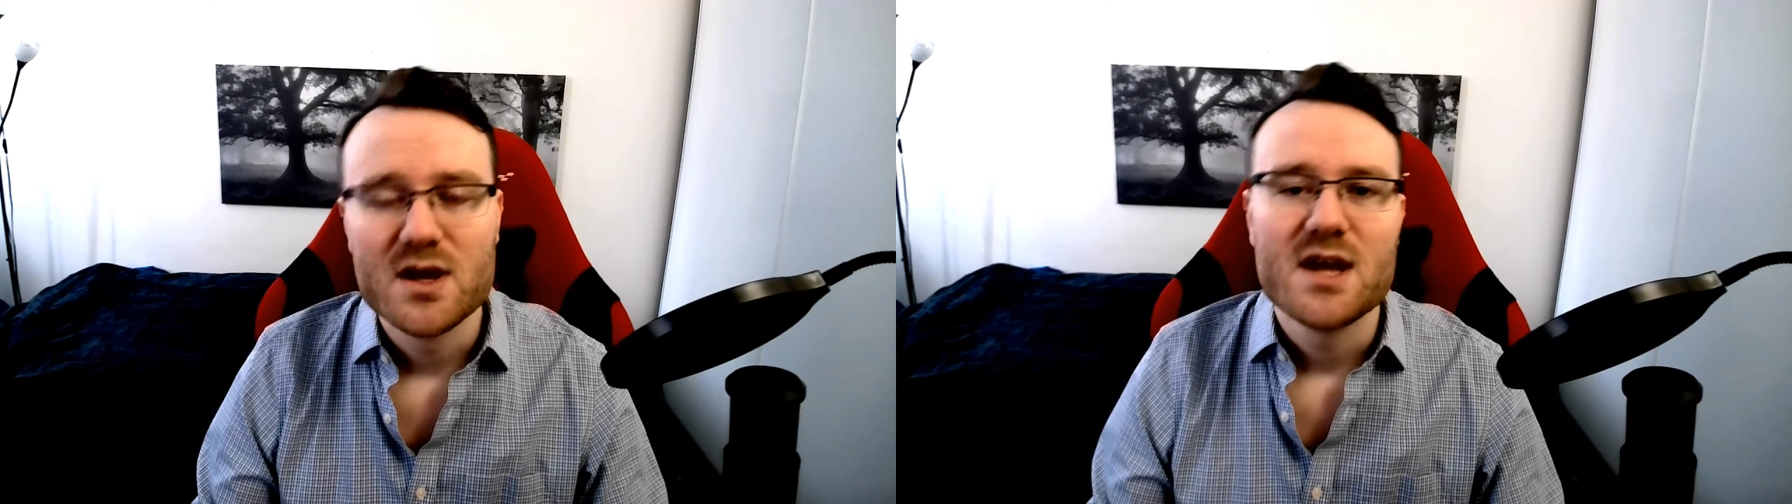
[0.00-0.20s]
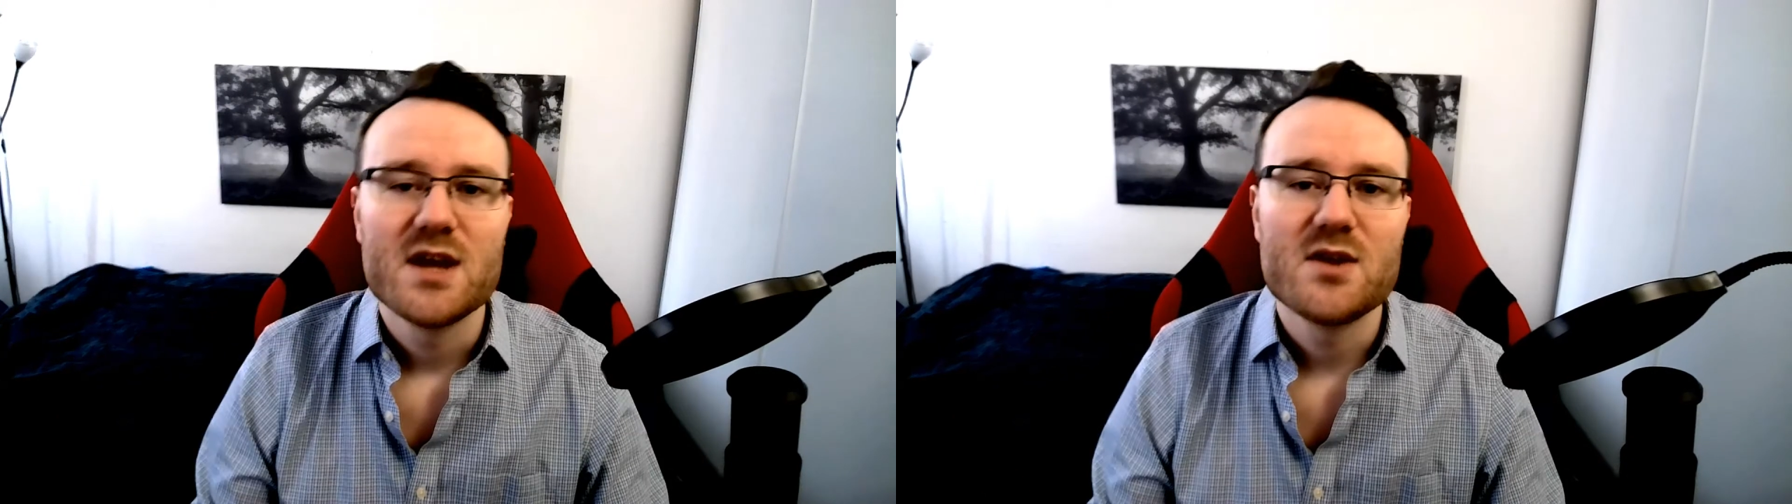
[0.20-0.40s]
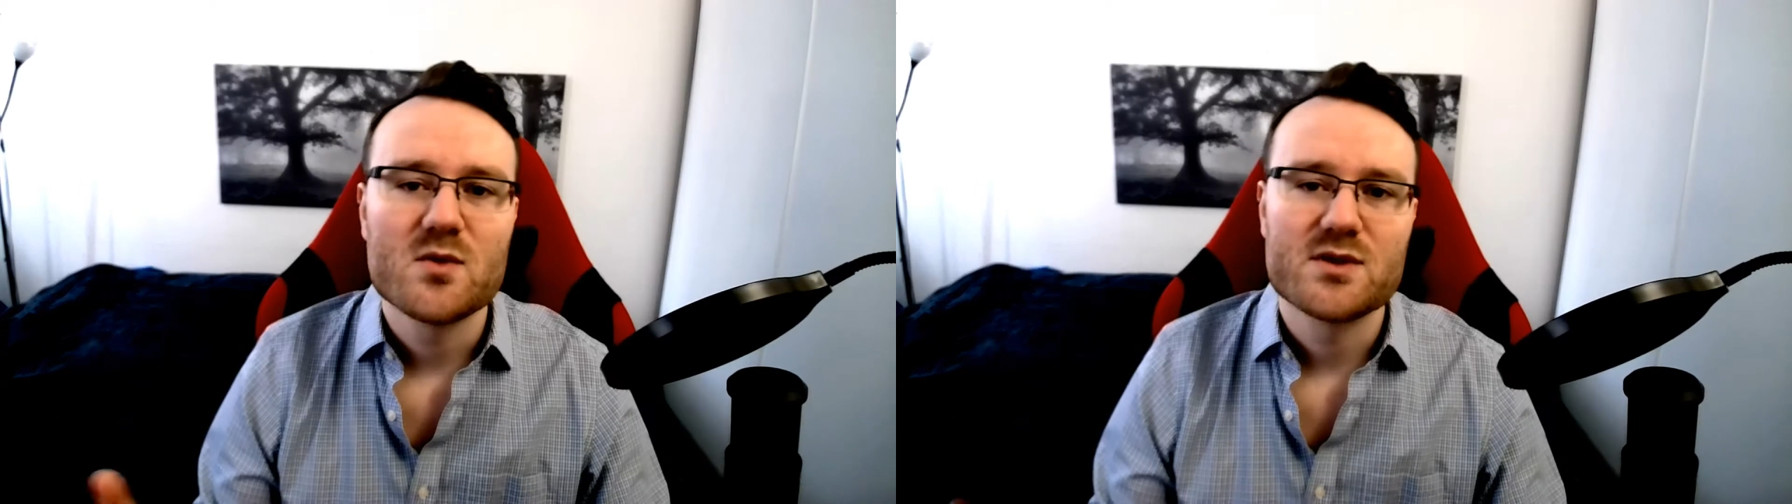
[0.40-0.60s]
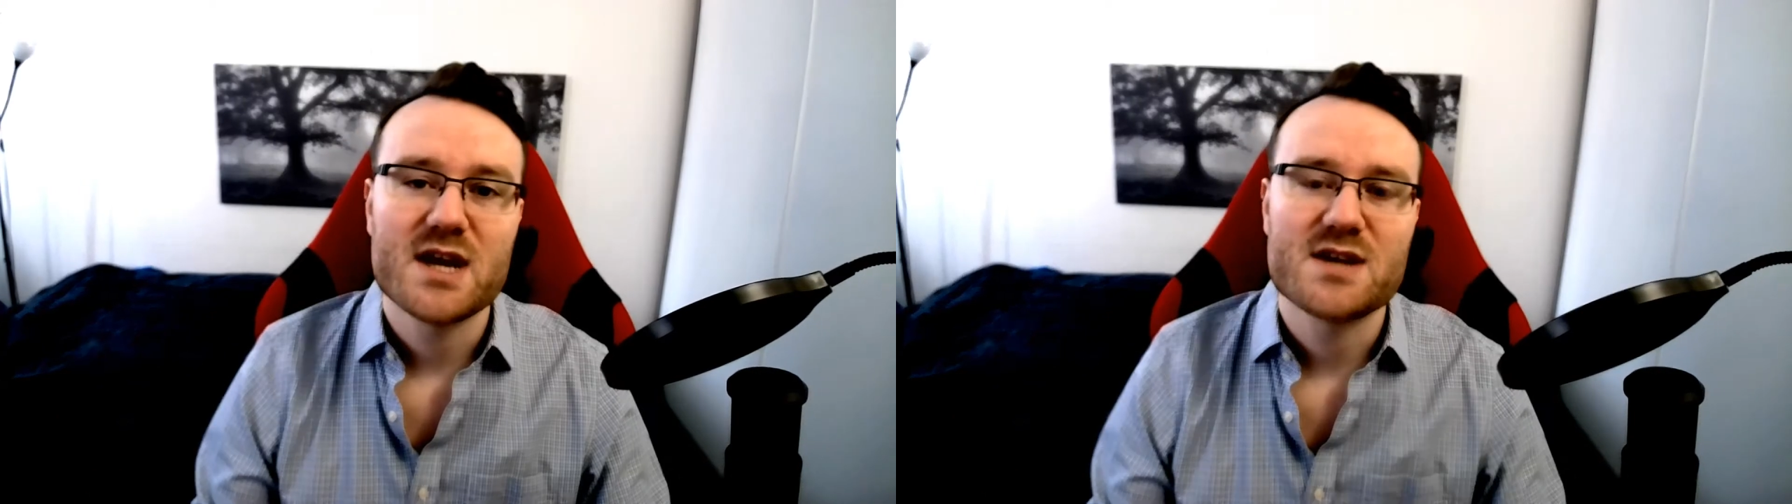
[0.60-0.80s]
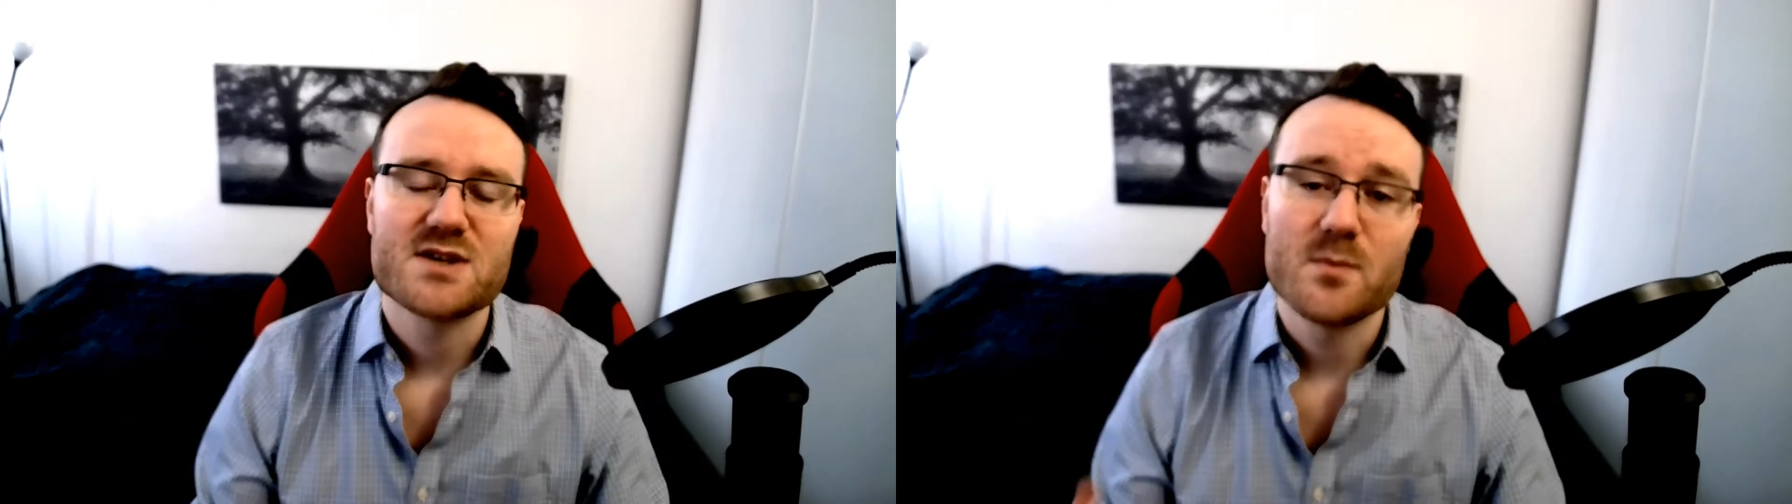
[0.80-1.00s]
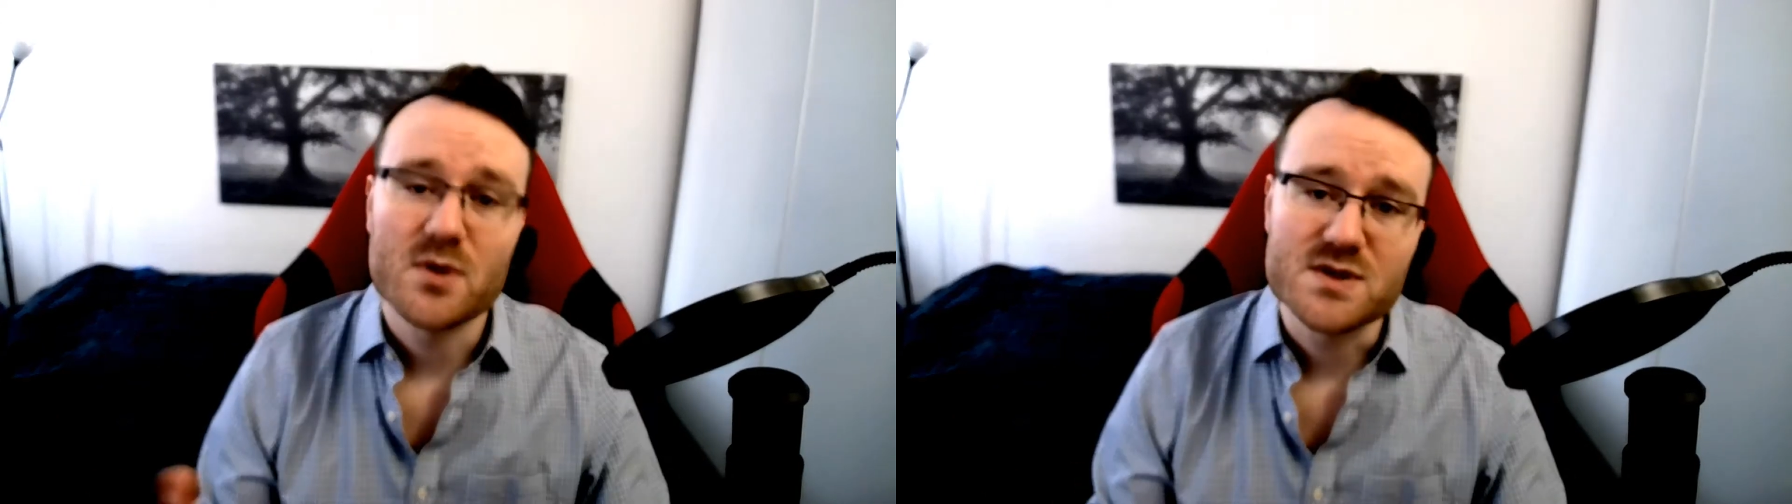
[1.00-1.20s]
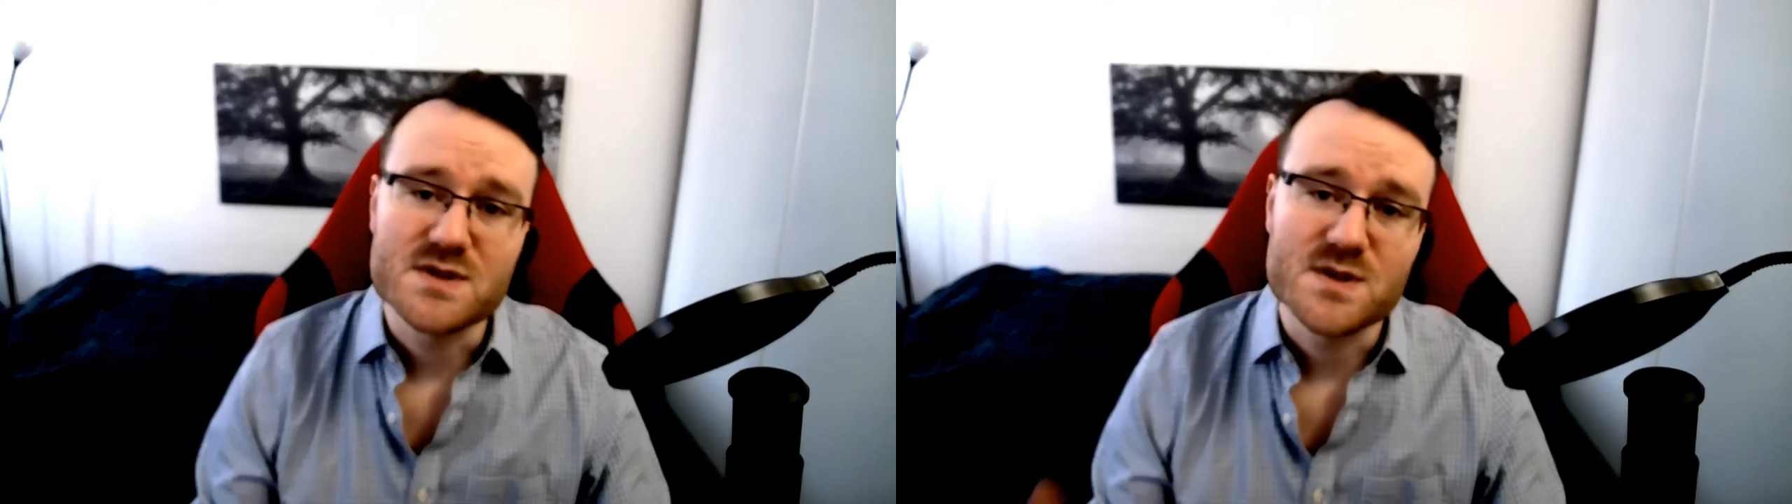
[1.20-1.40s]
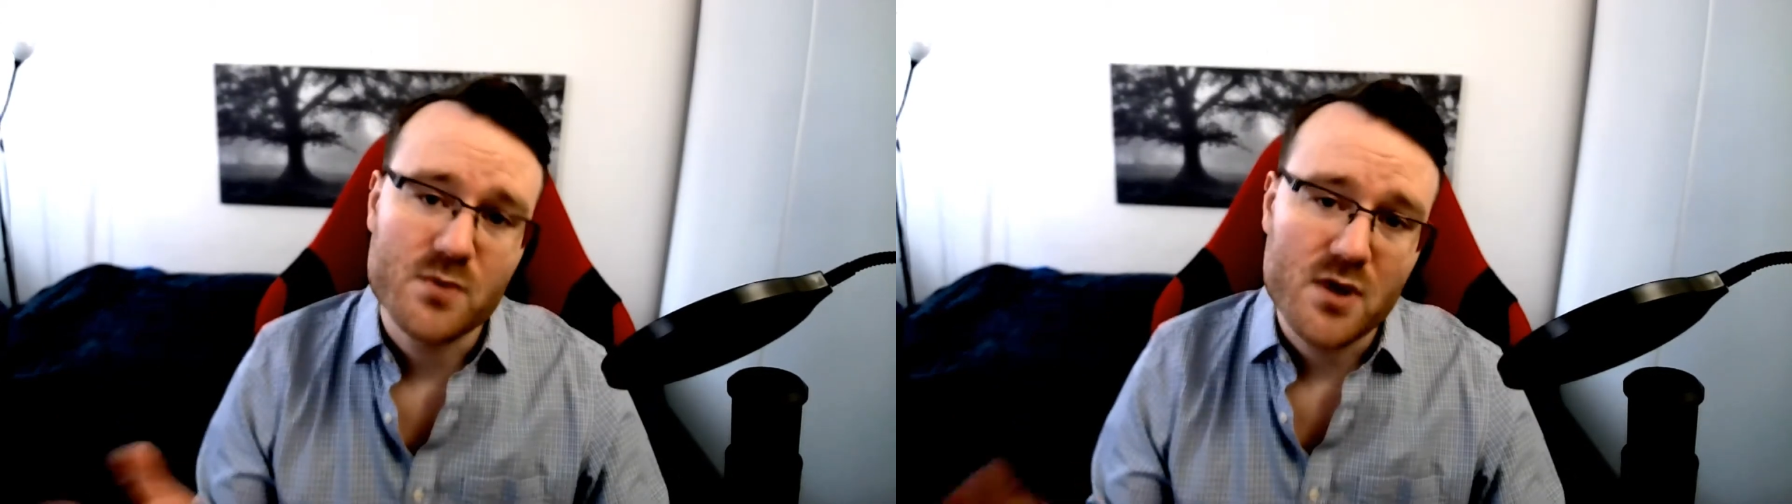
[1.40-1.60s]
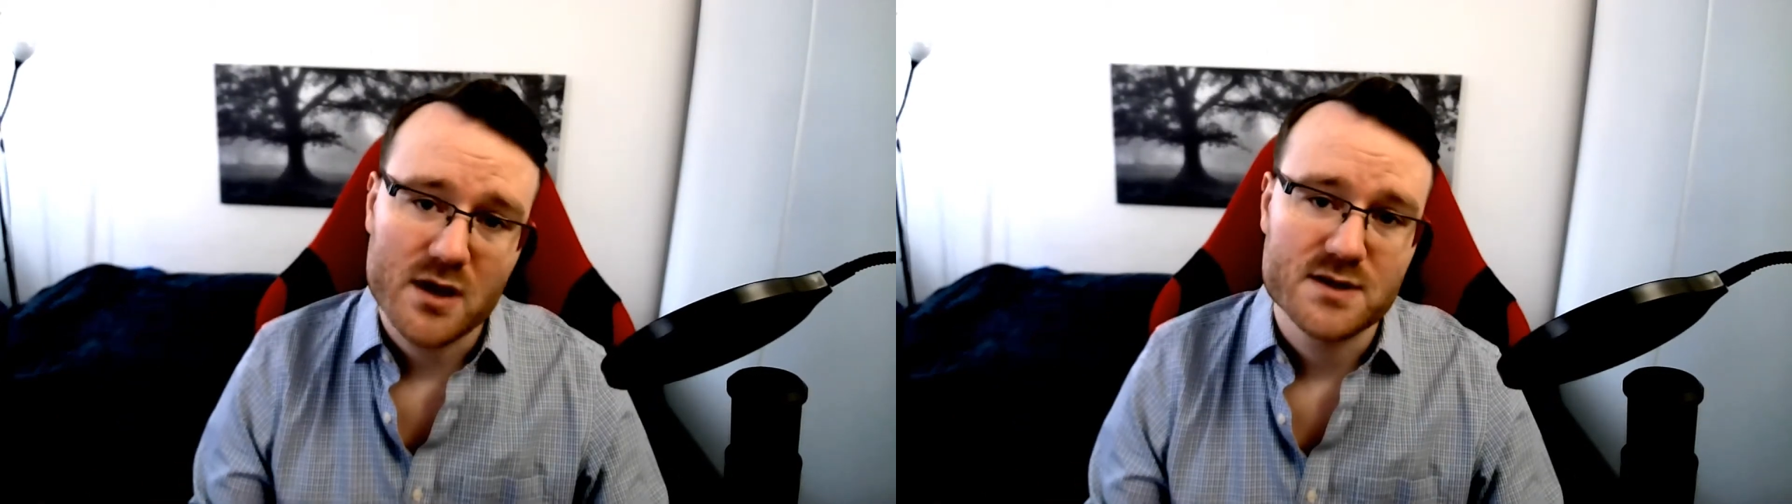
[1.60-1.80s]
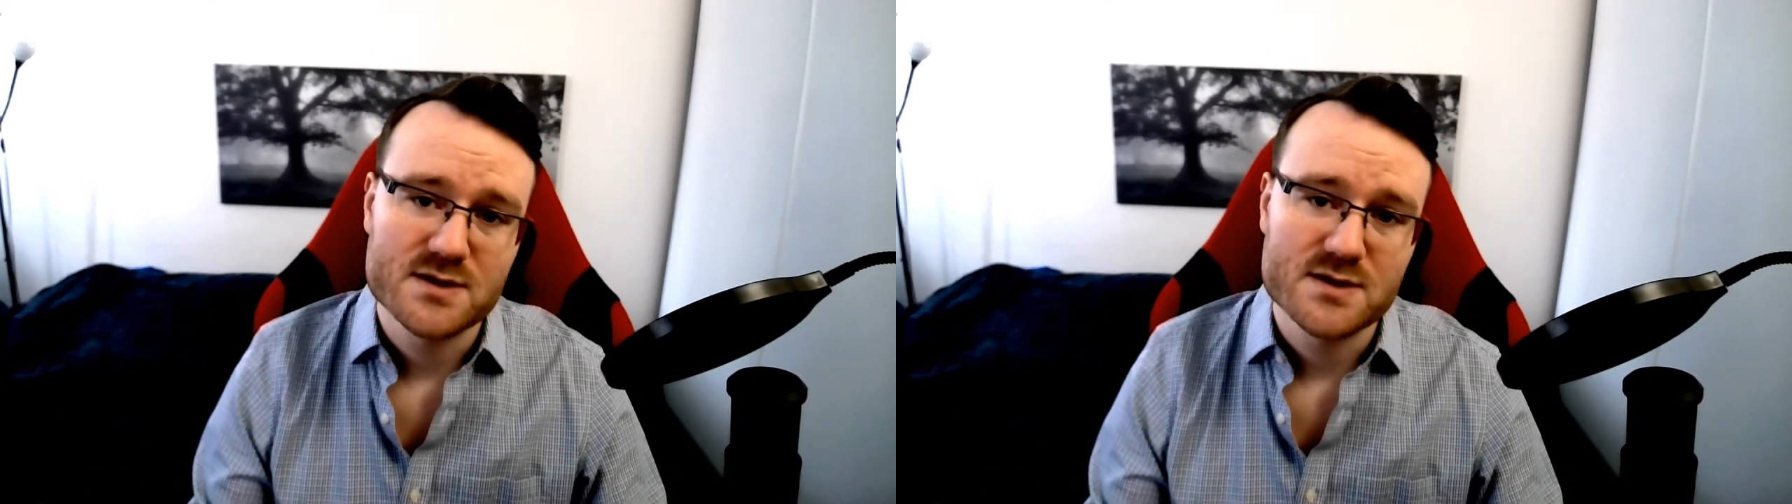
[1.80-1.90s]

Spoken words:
in order to actually purchase the product.